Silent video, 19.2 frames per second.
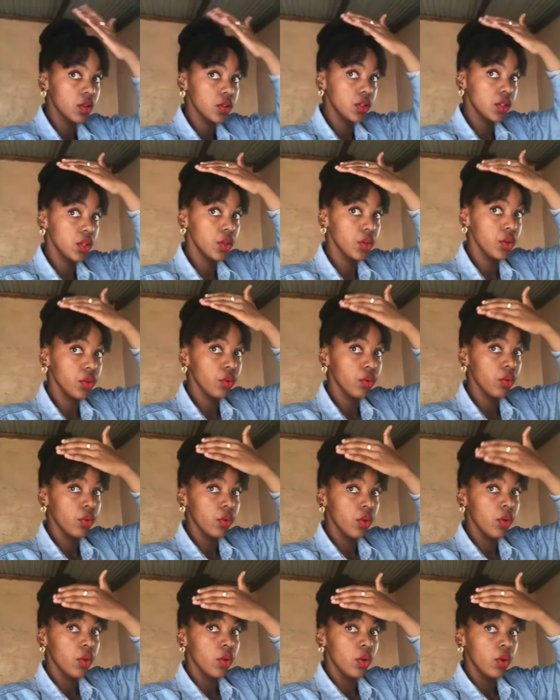see you
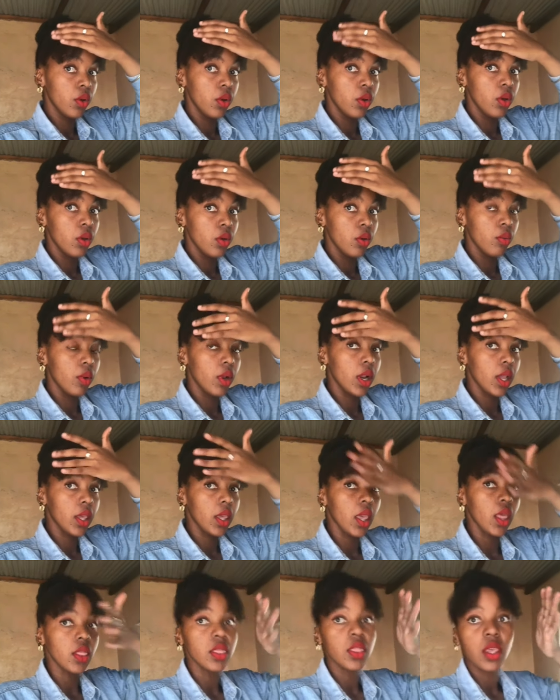when I
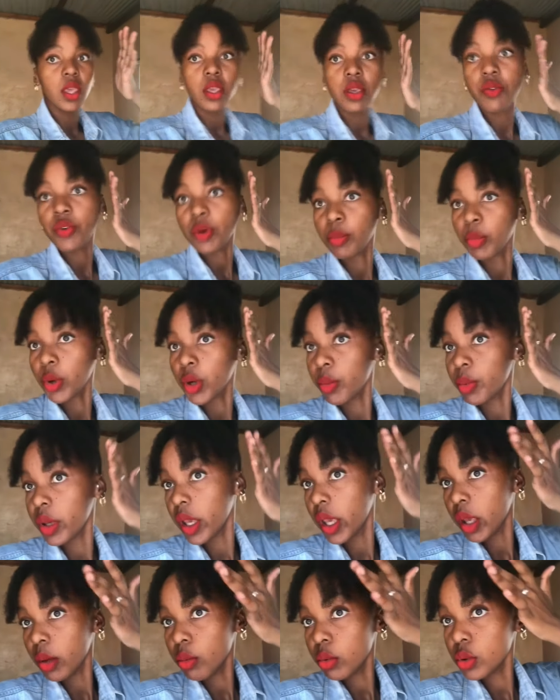get there, if I'm going to be
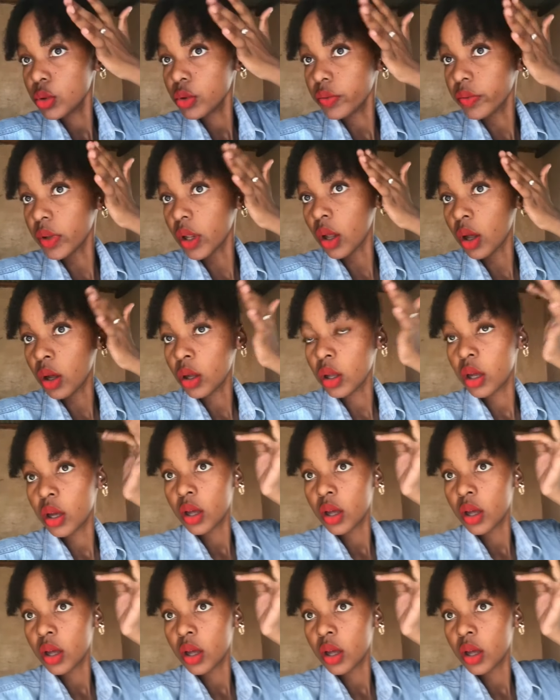able to vlog.